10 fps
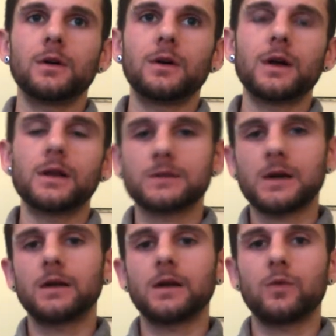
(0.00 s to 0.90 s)
I
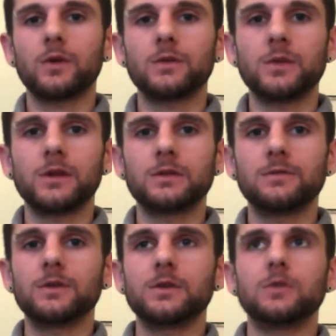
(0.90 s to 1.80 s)
decided I wanted to make this
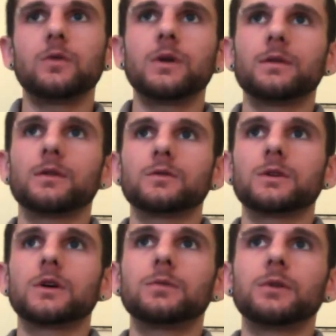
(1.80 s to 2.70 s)
video, and there was a
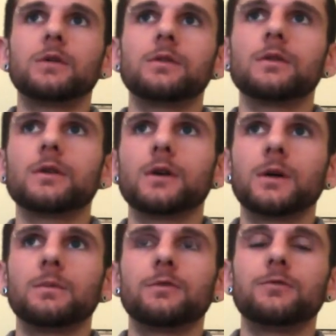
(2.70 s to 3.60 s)
couple of other
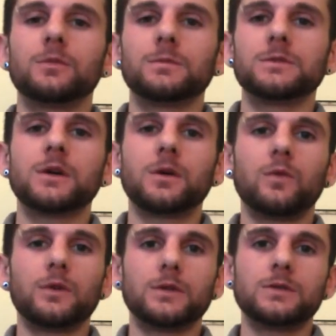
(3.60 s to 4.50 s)
films that I
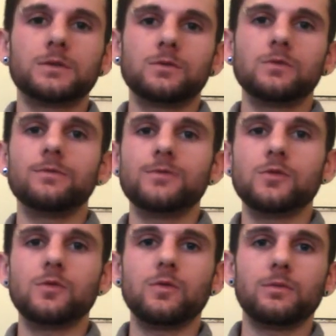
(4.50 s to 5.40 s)
wanted to
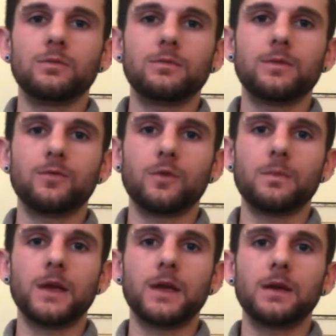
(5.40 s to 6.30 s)
view before
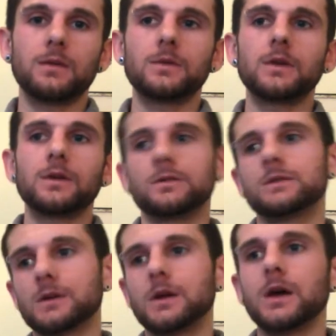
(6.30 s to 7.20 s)
making it
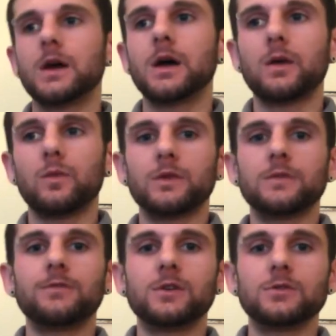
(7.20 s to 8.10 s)
because I wanted to
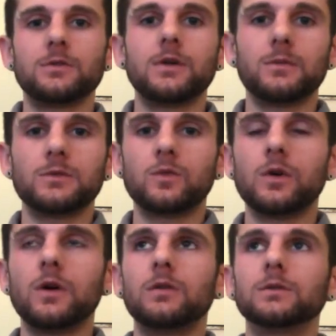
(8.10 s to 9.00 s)
feature them as
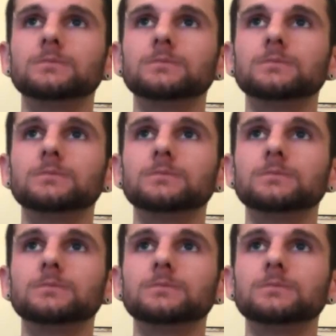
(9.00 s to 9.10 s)
well.